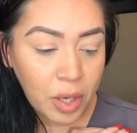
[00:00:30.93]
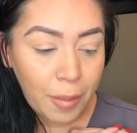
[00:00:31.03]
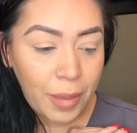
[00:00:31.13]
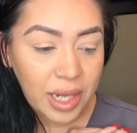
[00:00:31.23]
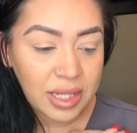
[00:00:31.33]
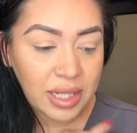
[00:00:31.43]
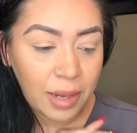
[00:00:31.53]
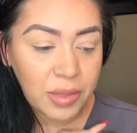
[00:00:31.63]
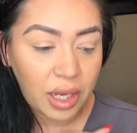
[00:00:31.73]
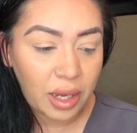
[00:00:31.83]
But at the
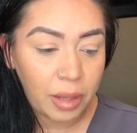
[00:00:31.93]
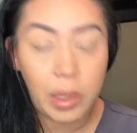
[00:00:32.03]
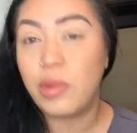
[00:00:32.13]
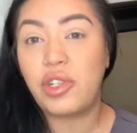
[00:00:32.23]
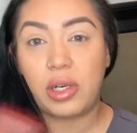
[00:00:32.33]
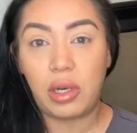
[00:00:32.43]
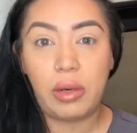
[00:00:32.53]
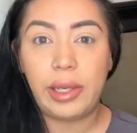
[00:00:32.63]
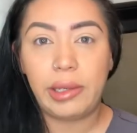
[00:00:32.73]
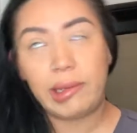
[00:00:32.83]
same time, I was trying to
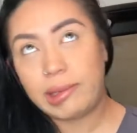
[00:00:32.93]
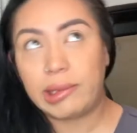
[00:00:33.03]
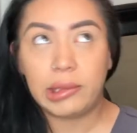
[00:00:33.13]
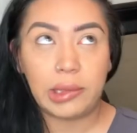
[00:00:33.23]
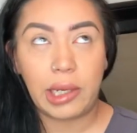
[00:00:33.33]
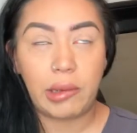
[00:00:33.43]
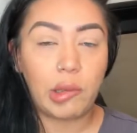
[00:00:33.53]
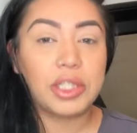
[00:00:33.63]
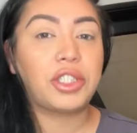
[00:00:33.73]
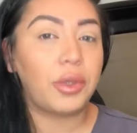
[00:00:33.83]
hurry, because I
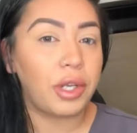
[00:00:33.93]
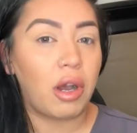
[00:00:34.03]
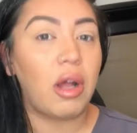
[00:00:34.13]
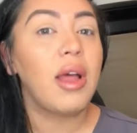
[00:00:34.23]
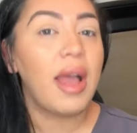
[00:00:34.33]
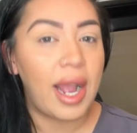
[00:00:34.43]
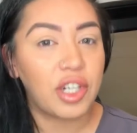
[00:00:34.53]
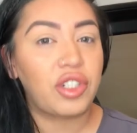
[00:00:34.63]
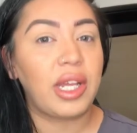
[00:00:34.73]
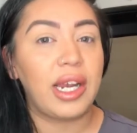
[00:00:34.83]
want to show y'all
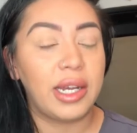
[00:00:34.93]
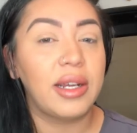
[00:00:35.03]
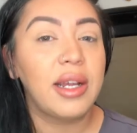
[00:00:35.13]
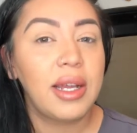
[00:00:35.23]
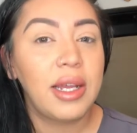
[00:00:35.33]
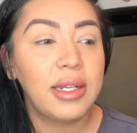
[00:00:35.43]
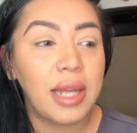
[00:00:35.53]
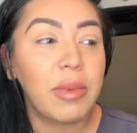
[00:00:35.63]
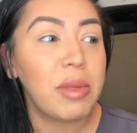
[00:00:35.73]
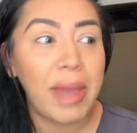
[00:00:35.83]
actually in a
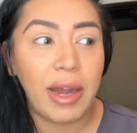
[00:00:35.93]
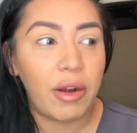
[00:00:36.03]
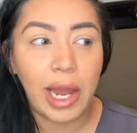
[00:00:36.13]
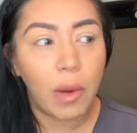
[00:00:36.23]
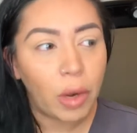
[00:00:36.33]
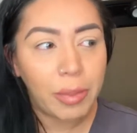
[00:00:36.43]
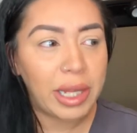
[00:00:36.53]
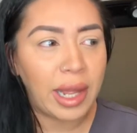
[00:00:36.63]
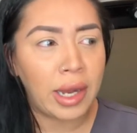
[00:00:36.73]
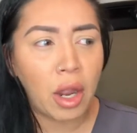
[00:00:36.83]
timely manner. I didn't want to be
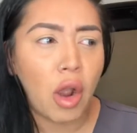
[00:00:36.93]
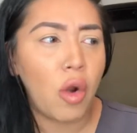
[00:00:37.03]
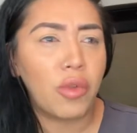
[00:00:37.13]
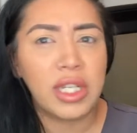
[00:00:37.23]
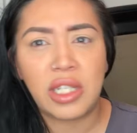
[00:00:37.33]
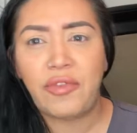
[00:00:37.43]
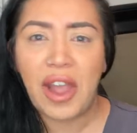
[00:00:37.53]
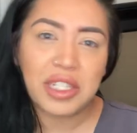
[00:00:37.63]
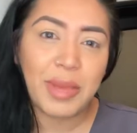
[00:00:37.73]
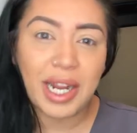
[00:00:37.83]
like, oh, this is
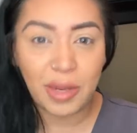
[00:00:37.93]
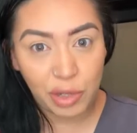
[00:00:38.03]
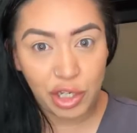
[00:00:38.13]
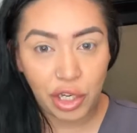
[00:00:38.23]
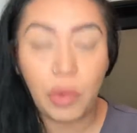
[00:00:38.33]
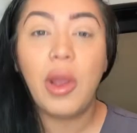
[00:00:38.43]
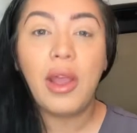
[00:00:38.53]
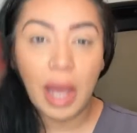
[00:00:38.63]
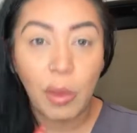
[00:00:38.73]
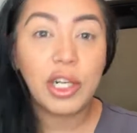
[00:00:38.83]
fast makeup you do.
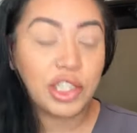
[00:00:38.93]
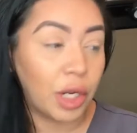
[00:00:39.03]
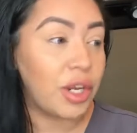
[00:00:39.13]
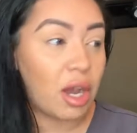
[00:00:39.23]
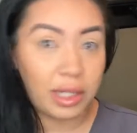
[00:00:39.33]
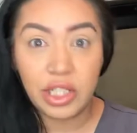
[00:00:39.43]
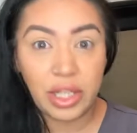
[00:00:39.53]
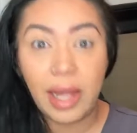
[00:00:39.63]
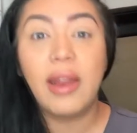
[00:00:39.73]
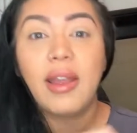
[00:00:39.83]
I want to show y'all
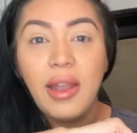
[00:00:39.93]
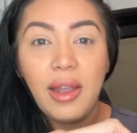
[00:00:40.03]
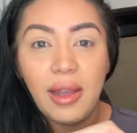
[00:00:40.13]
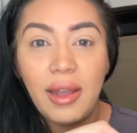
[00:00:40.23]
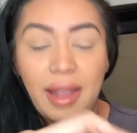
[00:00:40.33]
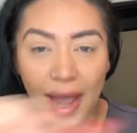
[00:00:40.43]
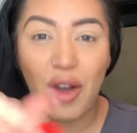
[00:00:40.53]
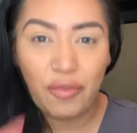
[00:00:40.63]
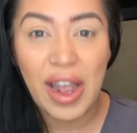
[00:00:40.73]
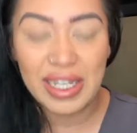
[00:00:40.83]
legit
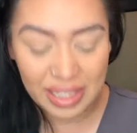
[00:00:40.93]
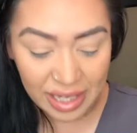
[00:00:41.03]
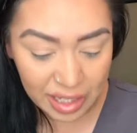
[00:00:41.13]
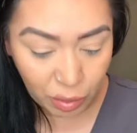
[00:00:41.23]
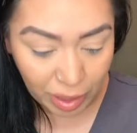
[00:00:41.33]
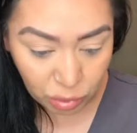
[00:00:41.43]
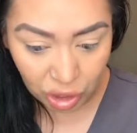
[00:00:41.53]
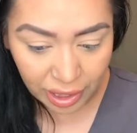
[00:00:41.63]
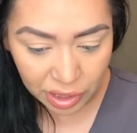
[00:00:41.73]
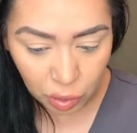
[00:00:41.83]
how fast it is when I'm
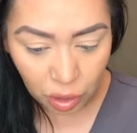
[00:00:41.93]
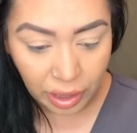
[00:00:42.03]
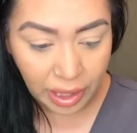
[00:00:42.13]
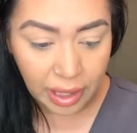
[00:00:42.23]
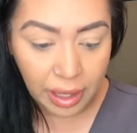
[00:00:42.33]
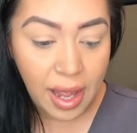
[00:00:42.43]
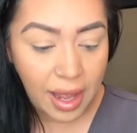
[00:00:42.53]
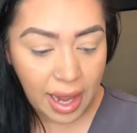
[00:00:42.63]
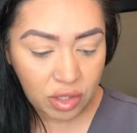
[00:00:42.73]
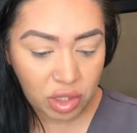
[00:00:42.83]
trying to get to work and I
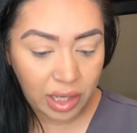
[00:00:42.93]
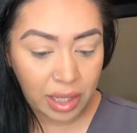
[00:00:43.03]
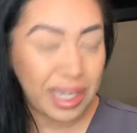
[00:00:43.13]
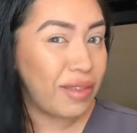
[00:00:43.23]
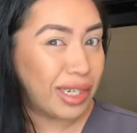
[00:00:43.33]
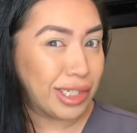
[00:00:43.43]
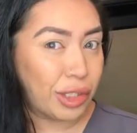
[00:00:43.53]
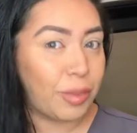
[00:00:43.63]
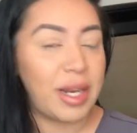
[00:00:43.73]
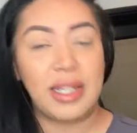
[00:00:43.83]
actually got to leave in
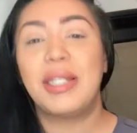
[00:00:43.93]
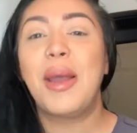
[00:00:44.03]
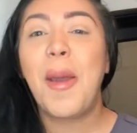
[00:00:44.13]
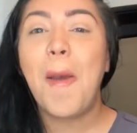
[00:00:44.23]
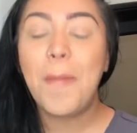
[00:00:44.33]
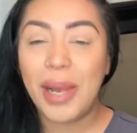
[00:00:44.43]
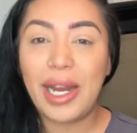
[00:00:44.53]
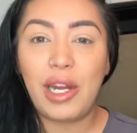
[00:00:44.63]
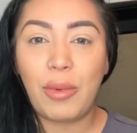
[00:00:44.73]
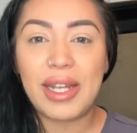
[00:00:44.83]
2 minutes. But
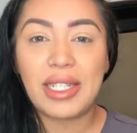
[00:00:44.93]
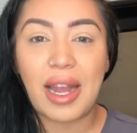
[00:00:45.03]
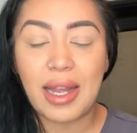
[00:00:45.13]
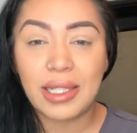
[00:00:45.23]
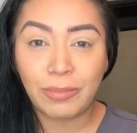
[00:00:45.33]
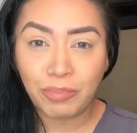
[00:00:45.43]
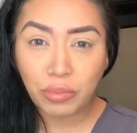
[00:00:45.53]
anyways, guys,